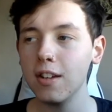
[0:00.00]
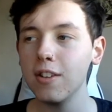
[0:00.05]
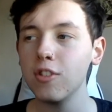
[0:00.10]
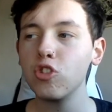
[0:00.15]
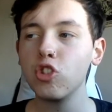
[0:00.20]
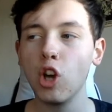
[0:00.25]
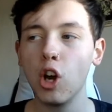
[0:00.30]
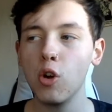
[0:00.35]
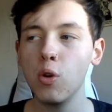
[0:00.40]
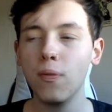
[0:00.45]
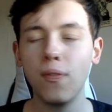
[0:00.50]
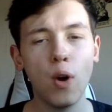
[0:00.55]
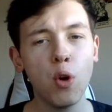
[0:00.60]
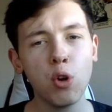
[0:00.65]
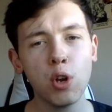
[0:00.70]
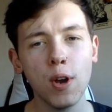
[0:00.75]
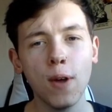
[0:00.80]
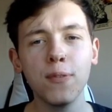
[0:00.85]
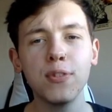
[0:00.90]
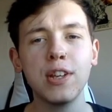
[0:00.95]
So
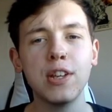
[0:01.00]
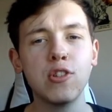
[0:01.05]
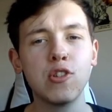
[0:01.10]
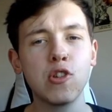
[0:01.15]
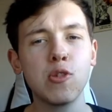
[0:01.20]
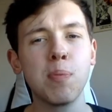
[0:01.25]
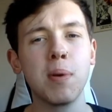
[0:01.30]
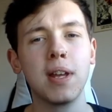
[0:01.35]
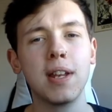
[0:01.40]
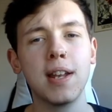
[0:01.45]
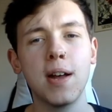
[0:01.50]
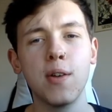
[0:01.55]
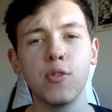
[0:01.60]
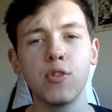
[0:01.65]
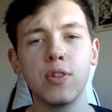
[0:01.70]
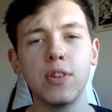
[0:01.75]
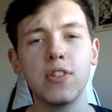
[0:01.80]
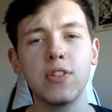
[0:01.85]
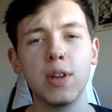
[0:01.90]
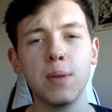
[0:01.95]
Volkanovski has just been
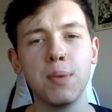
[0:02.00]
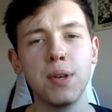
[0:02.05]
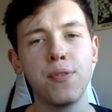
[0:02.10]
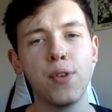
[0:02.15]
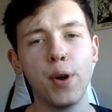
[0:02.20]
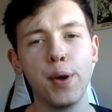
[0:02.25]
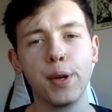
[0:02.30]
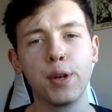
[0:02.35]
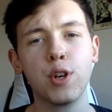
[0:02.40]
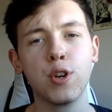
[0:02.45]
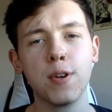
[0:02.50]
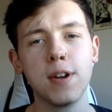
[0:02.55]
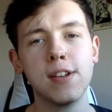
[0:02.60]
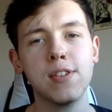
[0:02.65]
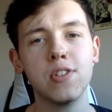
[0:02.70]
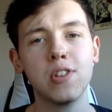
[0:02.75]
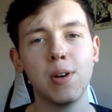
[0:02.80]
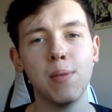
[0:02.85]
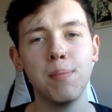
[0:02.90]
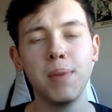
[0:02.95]
announced he's going to be fighting
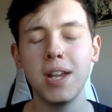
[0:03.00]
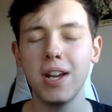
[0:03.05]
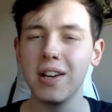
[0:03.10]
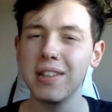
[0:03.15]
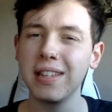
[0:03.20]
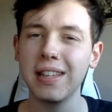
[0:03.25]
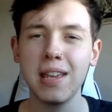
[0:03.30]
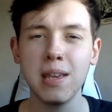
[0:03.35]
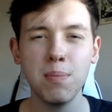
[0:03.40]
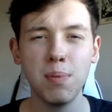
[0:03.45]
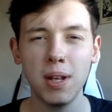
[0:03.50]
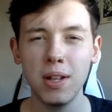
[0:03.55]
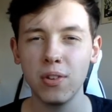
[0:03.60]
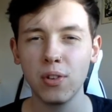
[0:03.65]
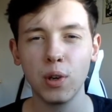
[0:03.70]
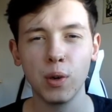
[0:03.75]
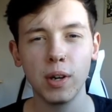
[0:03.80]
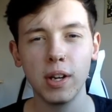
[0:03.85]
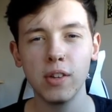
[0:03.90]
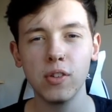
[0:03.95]
Korean Zombie. I think he beats
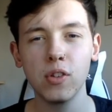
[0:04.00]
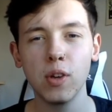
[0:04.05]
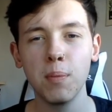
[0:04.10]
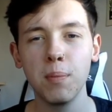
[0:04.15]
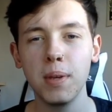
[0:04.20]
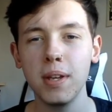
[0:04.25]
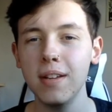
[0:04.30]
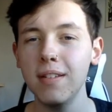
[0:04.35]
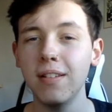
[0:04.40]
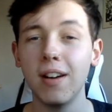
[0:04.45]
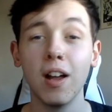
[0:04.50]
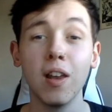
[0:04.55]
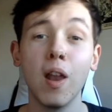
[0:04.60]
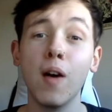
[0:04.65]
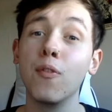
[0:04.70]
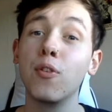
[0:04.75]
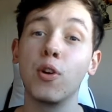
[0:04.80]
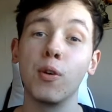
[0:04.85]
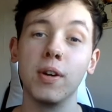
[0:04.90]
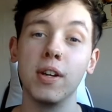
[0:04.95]
Korean Zombie. I
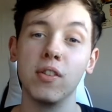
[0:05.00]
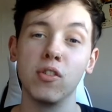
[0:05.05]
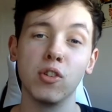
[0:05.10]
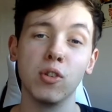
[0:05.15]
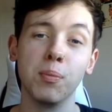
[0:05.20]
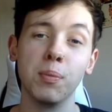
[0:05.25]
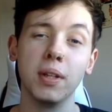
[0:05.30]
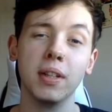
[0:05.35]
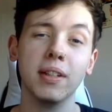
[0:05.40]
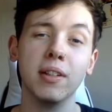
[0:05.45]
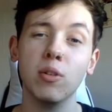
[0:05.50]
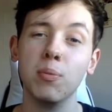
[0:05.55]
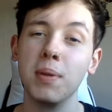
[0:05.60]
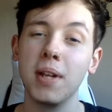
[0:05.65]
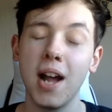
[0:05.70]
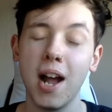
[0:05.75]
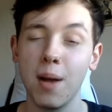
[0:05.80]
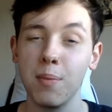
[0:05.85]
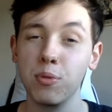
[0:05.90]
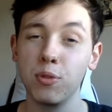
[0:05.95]
love Korean Zombie, and it would
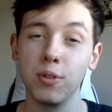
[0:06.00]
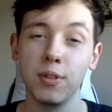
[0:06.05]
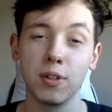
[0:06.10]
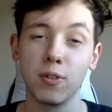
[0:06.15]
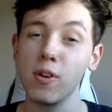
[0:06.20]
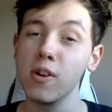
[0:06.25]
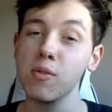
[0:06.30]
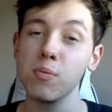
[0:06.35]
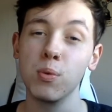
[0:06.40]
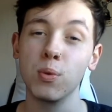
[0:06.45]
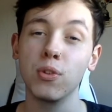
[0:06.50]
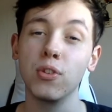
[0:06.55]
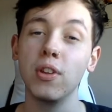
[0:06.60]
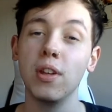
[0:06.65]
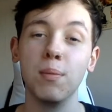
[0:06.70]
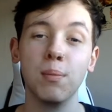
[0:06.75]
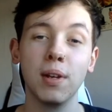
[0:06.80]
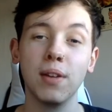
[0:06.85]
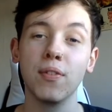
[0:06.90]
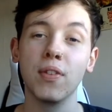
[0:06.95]
be absolutely incredible to see
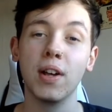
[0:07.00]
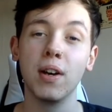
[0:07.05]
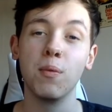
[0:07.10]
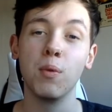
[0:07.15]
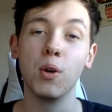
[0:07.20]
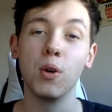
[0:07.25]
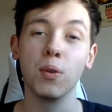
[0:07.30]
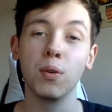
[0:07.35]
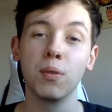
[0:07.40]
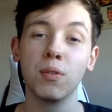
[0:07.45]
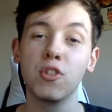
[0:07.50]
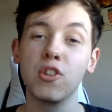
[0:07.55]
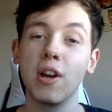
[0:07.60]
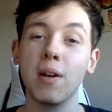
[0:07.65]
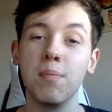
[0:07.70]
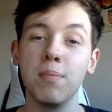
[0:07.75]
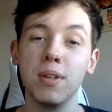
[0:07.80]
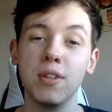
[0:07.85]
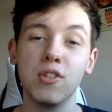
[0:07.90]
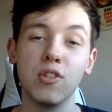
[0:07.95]
him lift that world
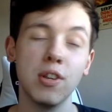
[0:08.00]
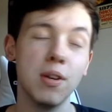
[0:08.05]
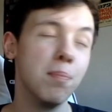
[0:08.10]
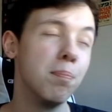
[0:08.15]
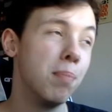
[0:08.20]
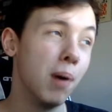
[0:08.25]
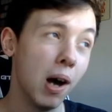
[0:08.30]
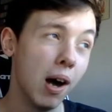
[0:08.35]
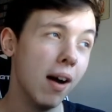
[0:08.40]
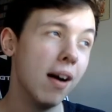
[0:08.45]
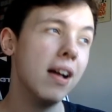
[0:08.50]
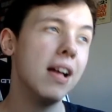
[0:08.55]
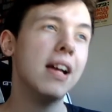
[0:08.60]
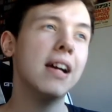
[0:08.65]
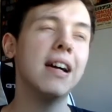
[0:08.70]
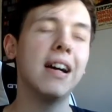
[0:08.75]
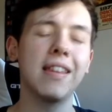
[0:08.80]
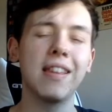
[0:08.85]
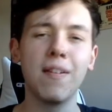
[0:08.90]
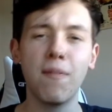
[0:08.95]
championship. But
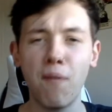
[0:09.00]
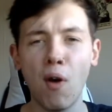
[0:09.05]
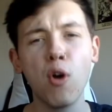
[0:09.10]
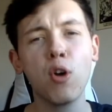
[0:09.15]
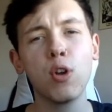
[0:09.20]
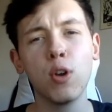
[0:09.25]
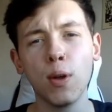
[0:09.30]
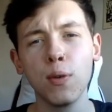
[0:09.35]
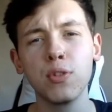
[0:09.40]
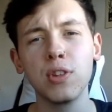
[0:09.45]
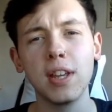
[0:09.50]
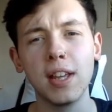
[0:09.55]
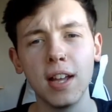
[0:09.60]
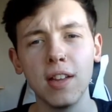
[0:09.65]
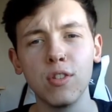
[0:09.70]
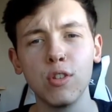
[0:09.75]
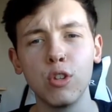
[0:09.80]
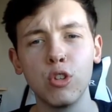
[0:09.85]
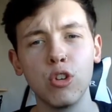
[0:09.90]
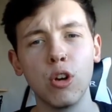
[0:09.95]
I think Volkanovski
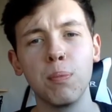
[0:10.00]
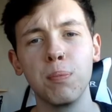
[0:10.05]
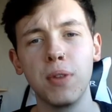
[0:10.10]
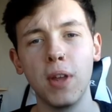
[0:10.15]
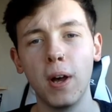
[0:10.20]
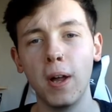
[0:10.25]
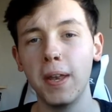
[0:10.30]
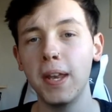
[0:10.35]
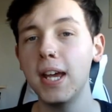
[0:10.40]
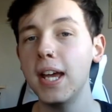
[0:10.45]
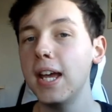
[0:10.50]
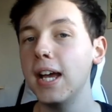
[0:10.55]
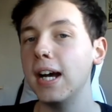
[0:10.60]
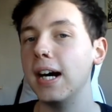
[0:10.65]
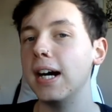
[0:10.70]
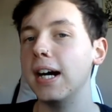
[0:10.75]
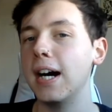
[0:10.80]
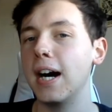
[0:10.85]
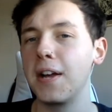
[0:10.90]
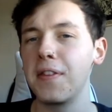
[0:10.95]
gets the job done.
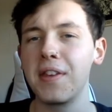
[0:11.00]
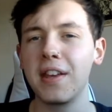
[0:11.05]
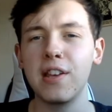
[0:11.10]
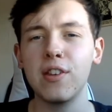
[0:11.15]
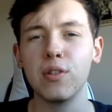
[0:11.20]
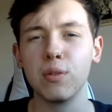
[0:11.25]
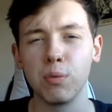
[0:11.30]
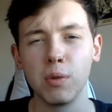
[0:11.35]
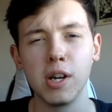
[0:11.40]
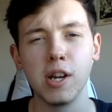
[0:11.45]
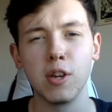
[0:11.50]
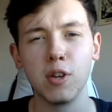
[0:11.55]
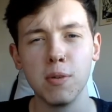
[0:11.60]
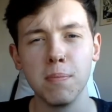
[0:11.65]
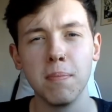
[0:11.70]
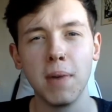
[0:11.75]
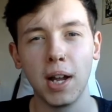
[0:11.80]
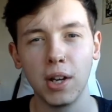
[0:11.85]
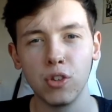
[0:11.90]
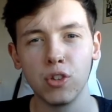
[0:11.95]
I think he's a really
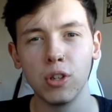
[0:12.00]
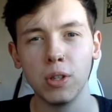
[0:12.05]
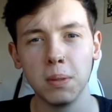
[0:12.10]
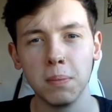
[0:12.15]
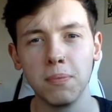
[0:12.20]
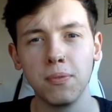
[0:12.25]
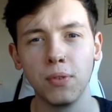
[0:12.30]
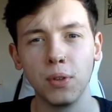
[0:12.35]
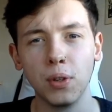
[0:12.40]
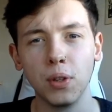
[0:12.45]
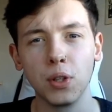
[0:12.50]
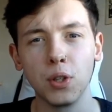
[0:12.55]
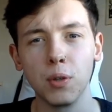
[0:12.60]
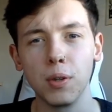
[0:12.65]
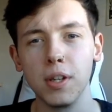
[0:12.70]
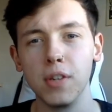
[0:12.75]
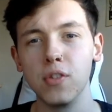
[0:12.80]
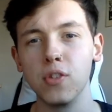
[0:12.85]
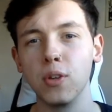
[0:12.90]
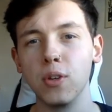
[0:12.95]
good matchup for
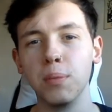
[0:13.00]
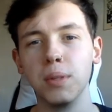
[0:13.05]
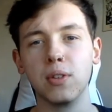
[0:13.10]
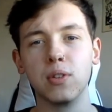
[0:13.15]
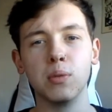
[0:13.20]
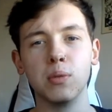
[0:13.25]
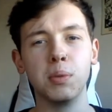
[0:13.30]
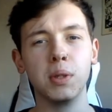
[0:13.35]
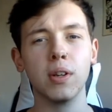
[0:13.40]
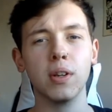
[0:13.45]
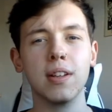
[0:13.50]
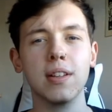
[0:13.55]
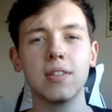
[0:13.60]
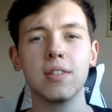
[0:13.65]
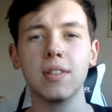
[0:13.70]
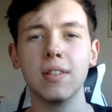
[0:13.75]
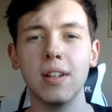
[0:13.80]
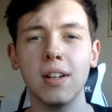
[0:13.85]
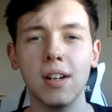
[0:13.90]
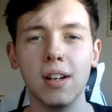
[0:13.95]
Korean Zombie, to be
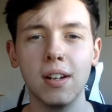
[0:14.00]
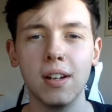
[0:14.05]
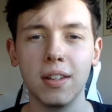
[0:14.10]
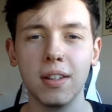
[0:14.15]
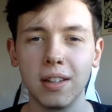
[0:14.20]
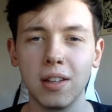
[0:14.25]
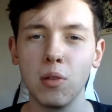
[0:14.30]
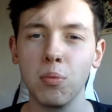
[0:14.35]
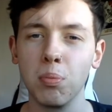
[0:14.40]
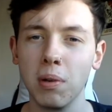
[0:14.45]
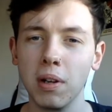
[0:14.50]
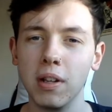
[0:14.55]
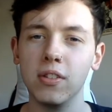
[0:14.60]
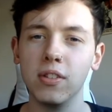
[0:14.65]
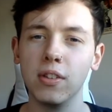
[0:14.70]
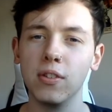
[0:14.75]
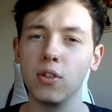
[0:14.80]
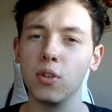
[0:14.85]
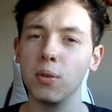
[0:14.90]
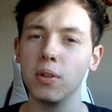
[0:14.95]
honest. I think it
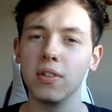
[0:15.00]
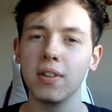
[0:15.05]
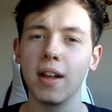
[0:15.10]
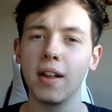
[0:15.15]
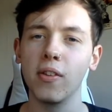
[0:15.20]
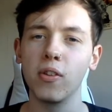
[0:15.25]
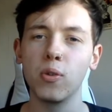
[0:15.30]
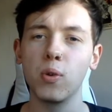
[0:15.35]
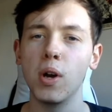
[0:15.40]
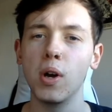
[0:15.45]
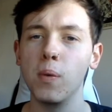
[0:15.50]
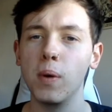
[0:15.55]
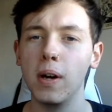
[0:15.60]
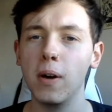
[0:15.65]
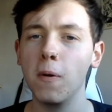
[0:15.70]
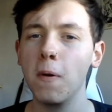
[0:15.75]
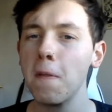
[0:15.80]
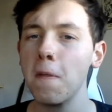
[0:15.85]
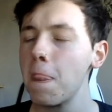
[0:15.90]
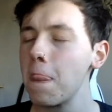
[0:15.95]
plays into his hands quite
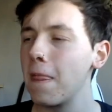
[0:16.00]
well.